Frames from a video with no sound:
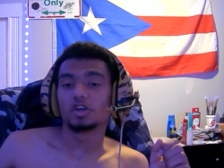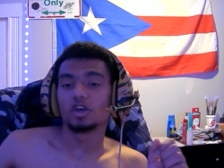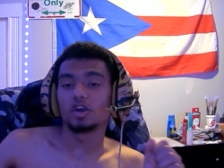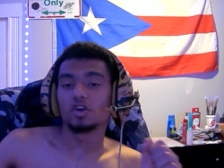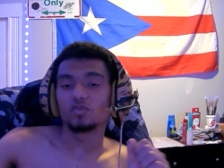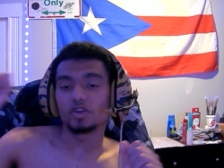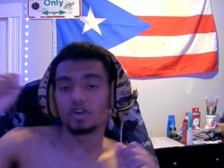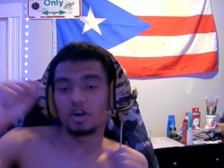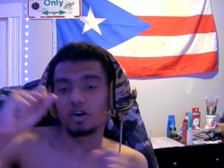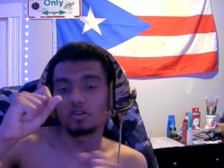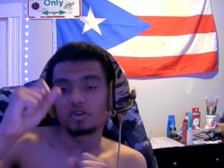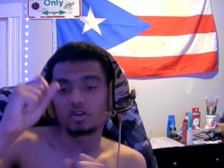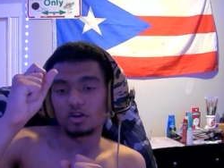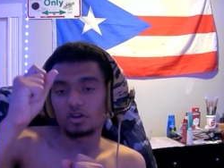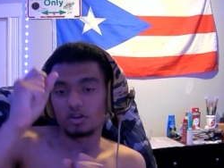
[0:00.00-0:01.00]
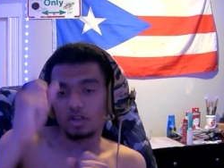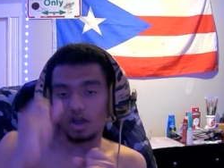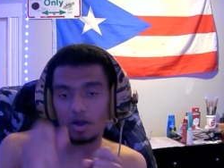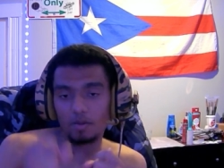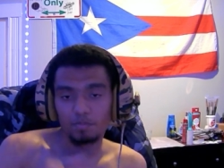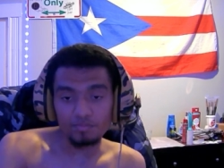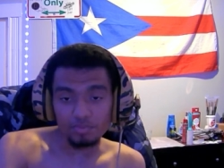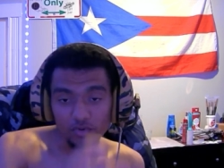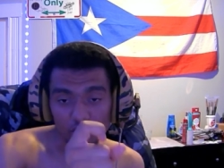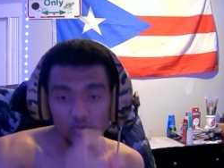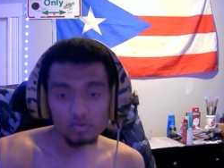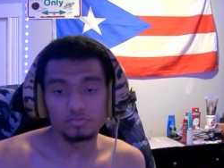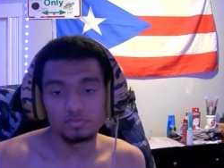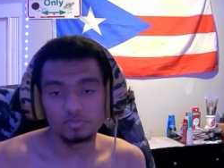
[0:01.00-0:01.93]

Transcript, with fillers: And we out. Gada gada boom.